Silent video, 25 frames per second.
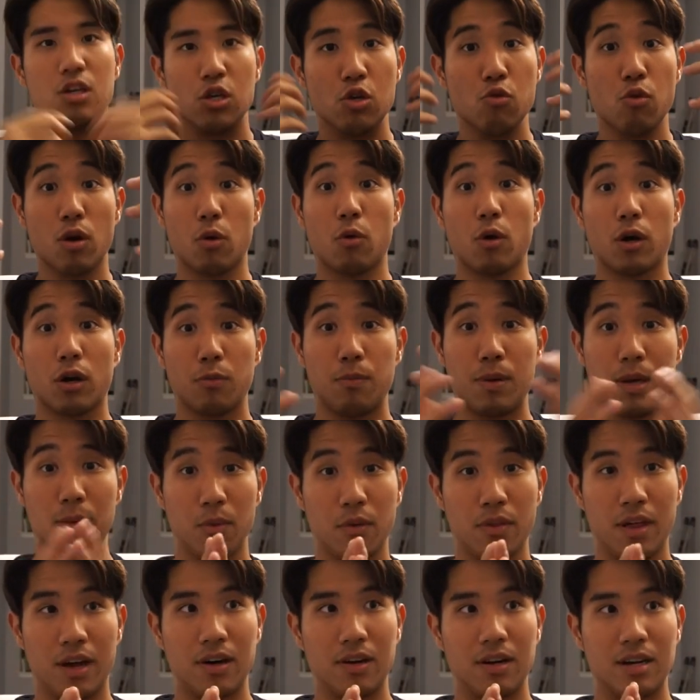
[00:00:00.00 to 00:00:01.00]
You want to work with
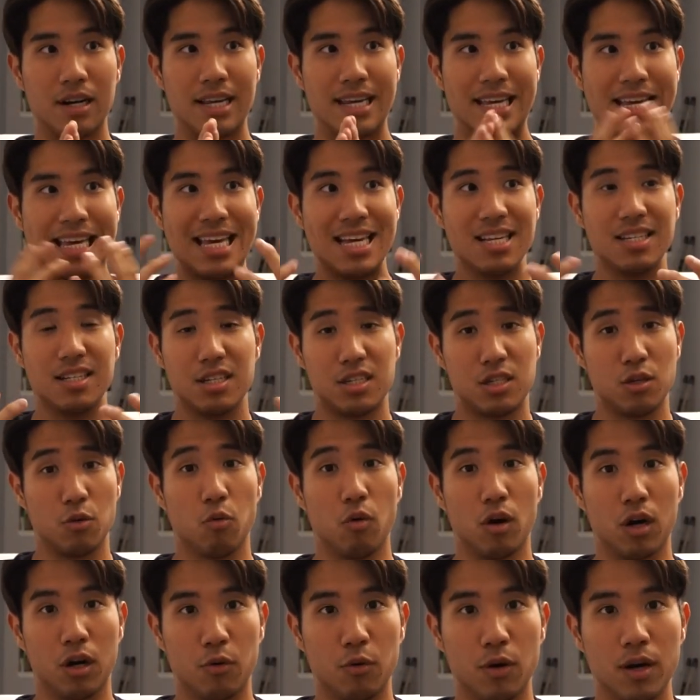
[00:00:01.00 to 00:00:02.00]
people that are easy to
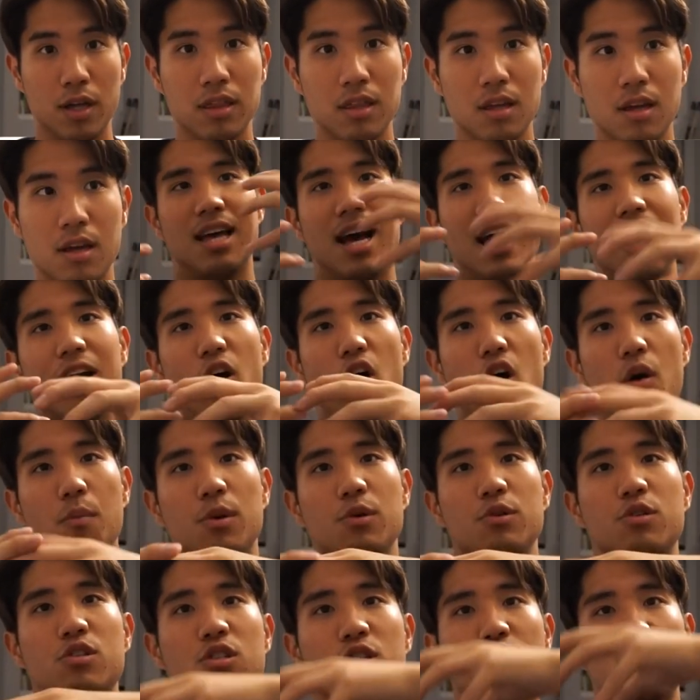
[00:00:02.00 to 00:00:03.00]
work with. That
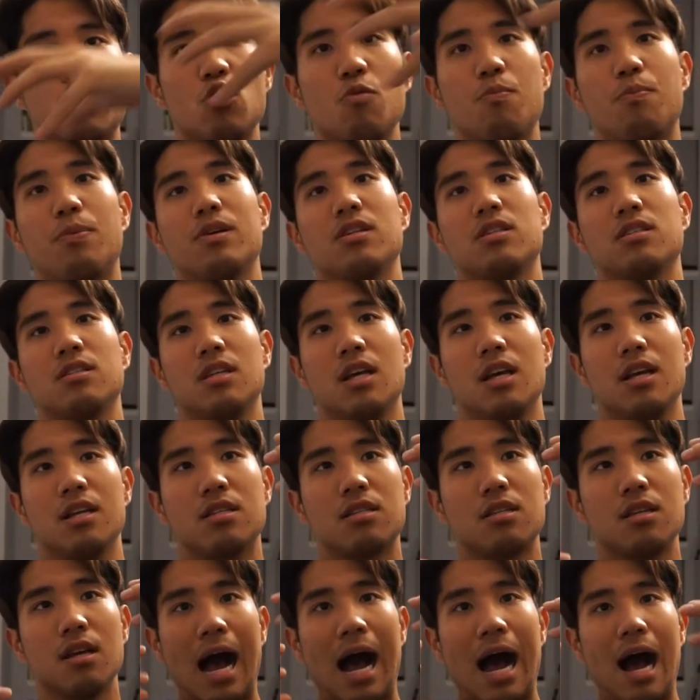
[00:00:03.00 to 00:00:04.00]
almost
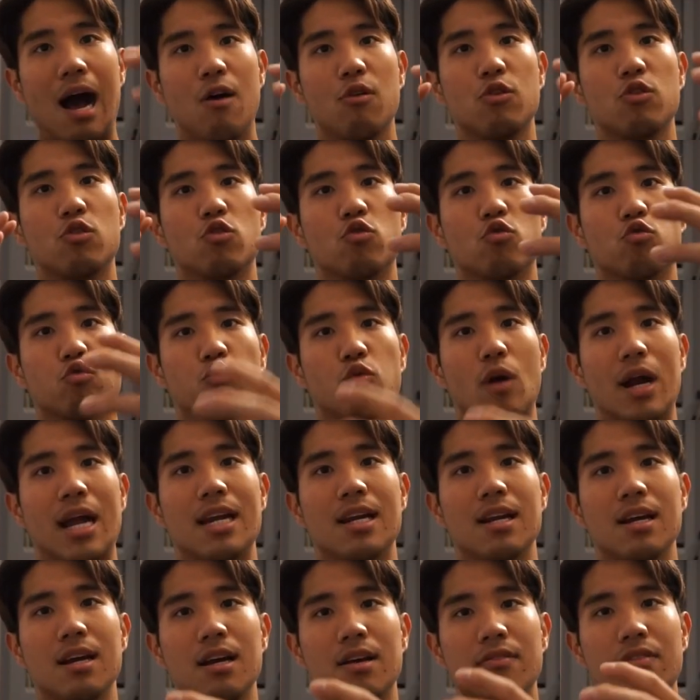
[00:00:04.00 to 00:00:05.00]
supersedes how great
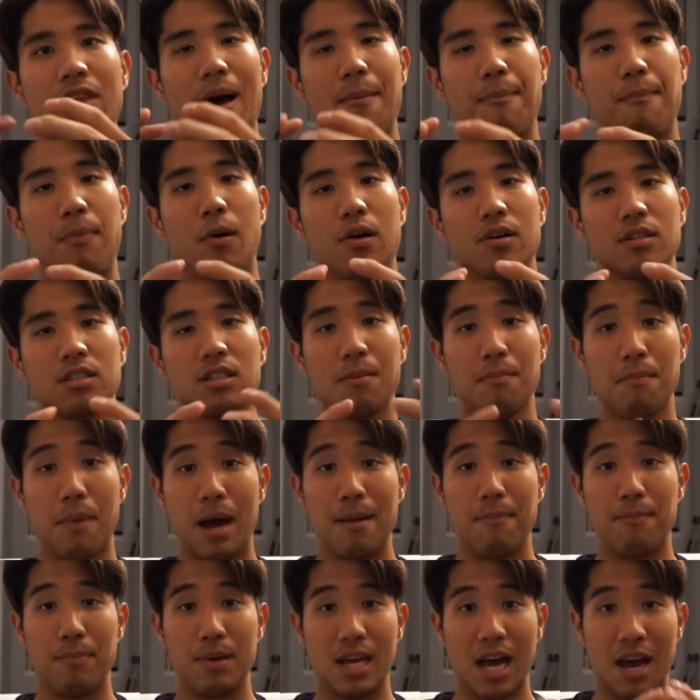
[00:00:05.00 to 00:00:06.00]
that person
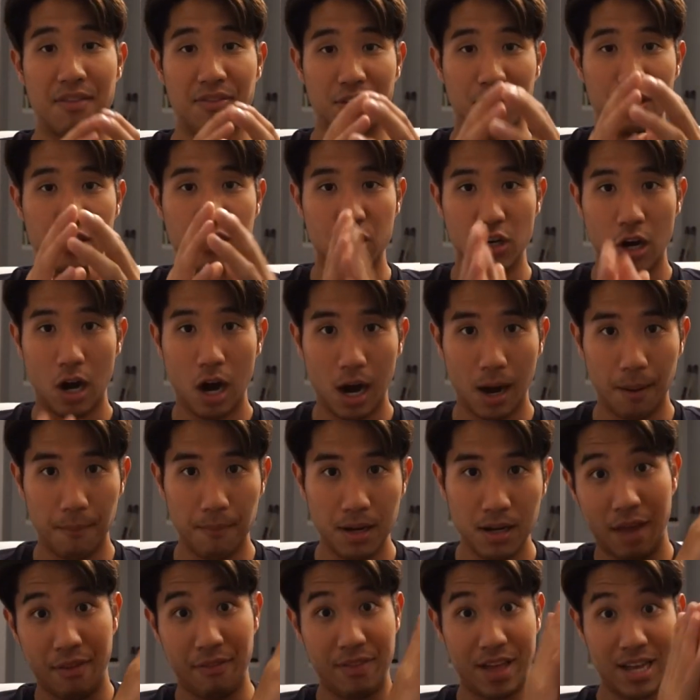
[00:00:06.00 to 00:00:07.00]
might be at their job.
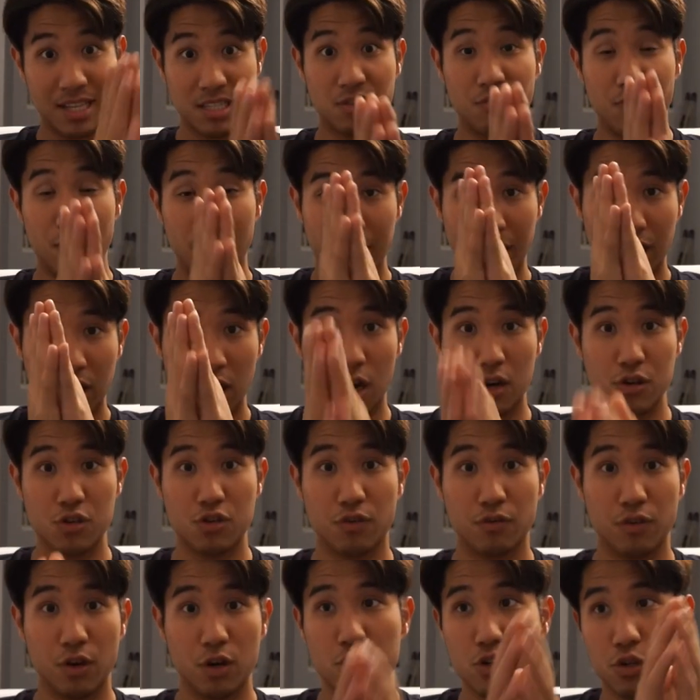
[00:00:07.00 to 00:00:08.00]
And that's very
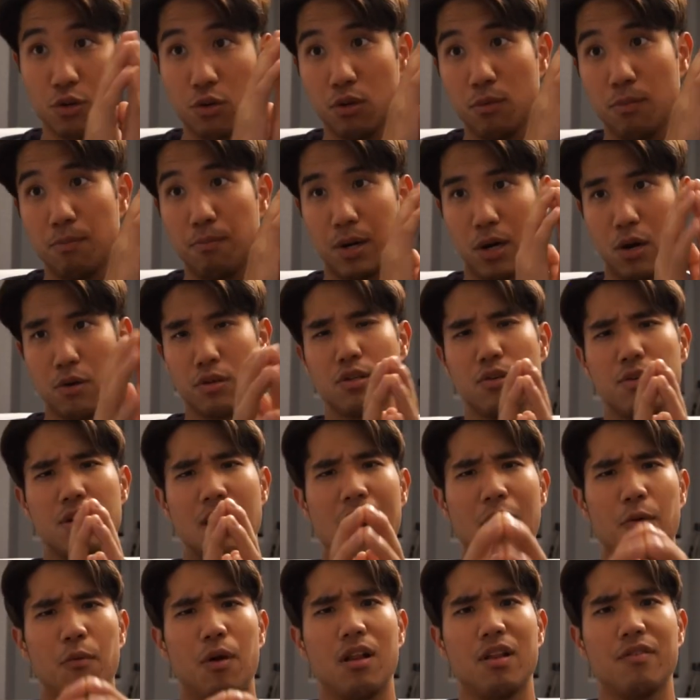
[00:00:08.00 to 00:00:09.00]
controversial, but also
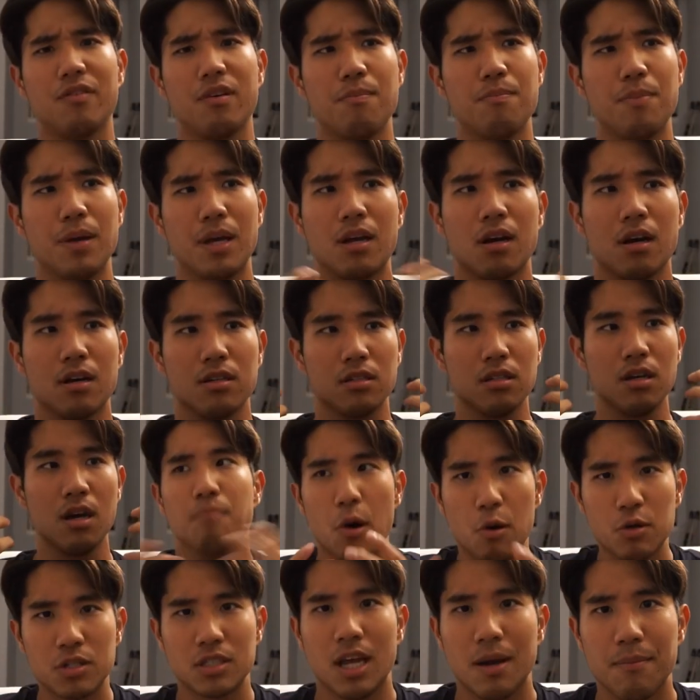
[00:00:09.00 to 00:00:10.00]
not relevant because
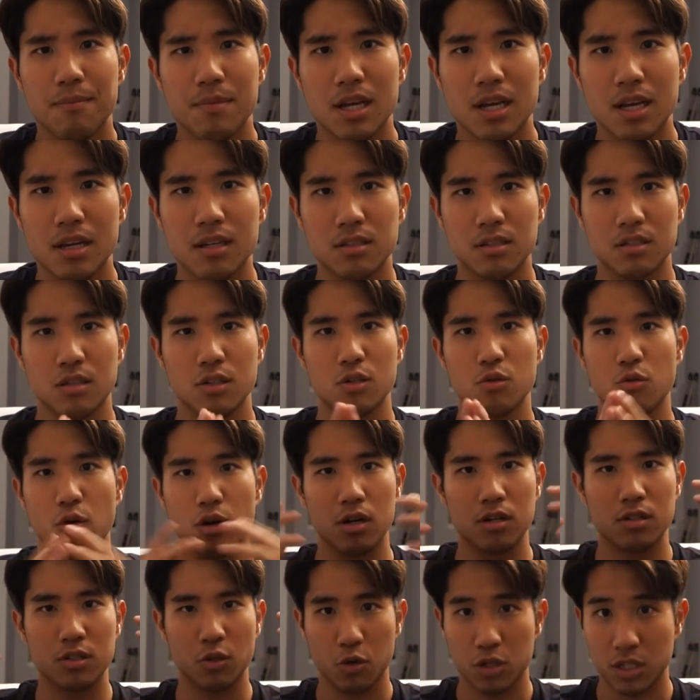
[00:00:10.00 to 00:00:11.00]
most MDs who
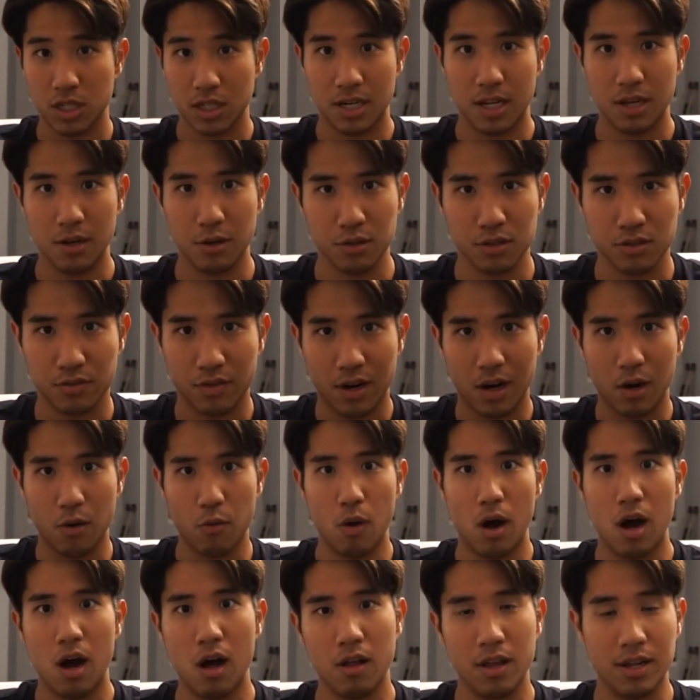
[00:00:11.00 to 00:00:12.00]
are sourcing deals very
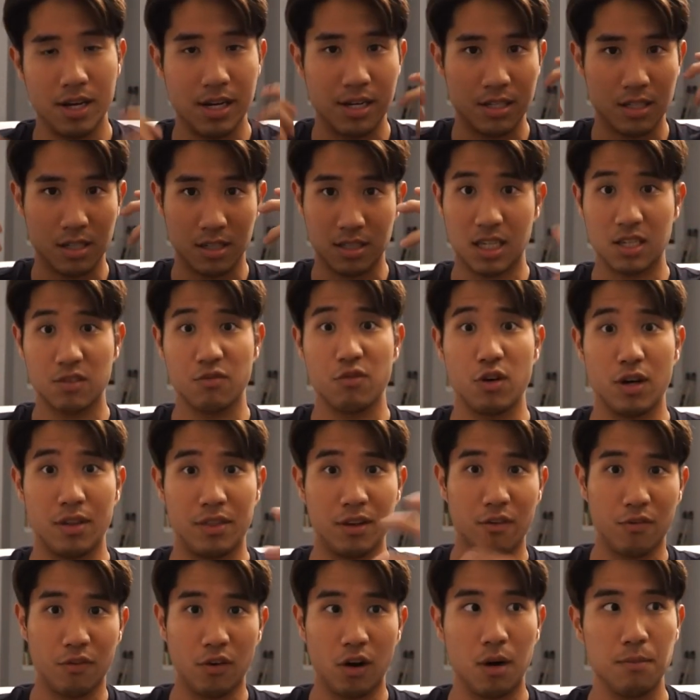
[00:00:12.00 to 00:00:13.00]
well and successful at
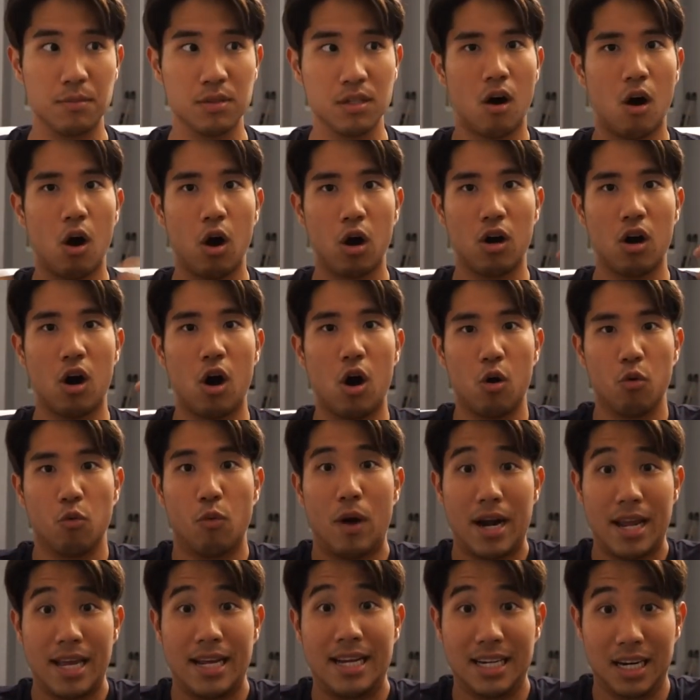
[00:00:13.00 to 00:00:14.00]
their firms are
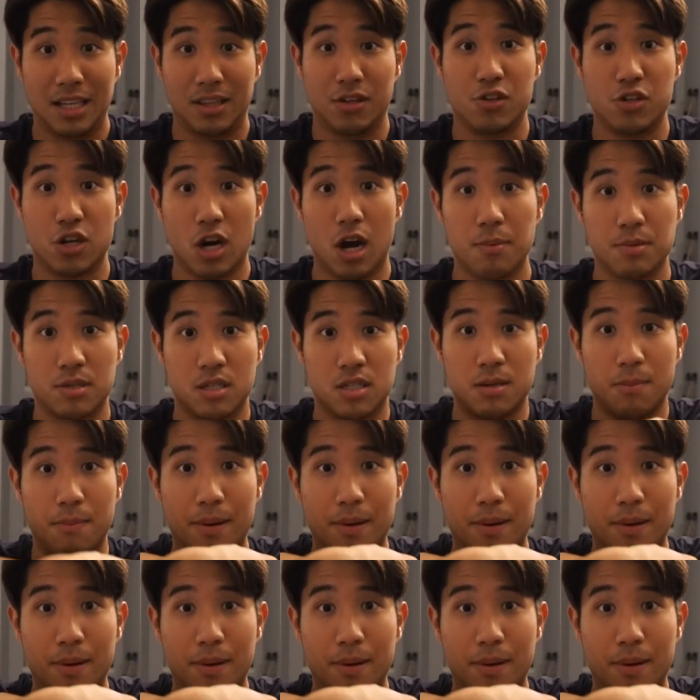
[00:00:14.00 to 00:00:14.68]
already good at their jobs to